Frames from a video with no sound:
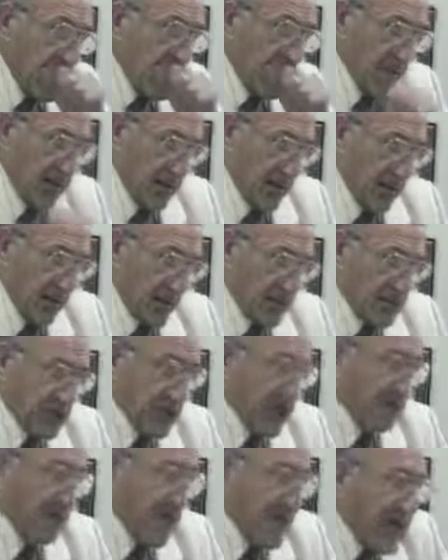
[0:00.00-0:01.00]
in other words,
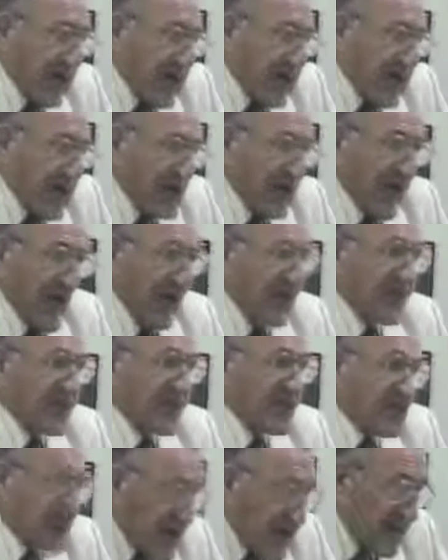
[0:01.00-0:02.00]
you believe you have
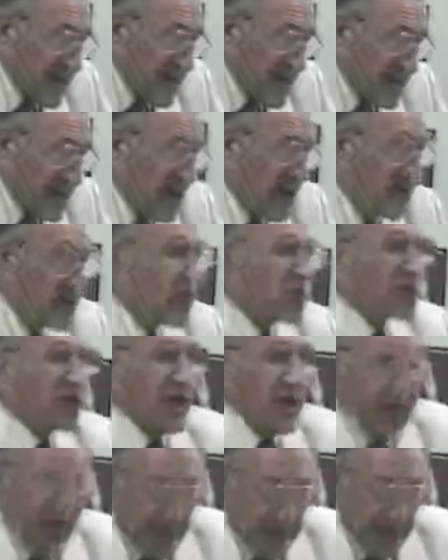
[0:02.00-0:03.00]
received it, you
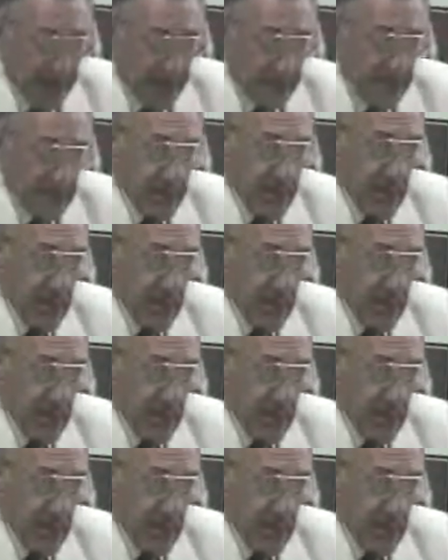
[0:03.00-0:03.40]
shall get it.